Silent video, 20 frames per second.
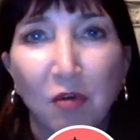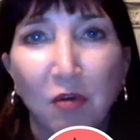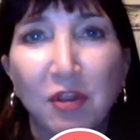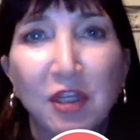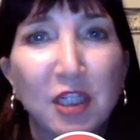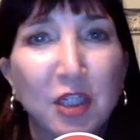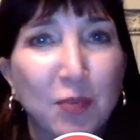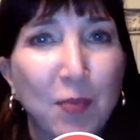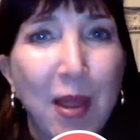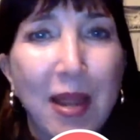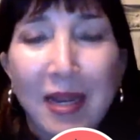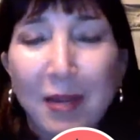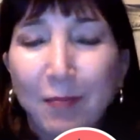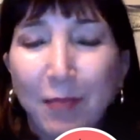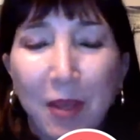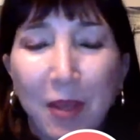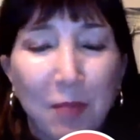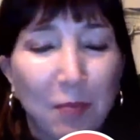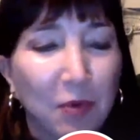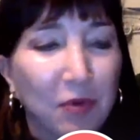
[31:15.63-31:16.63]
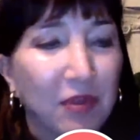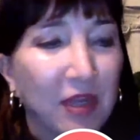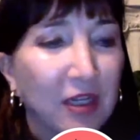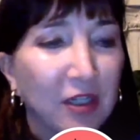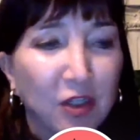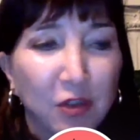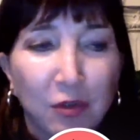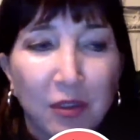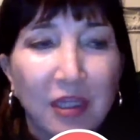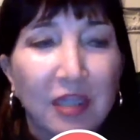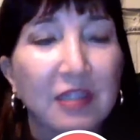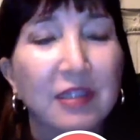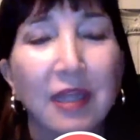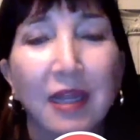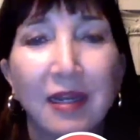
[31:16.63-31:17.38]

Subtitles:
this many people that do this.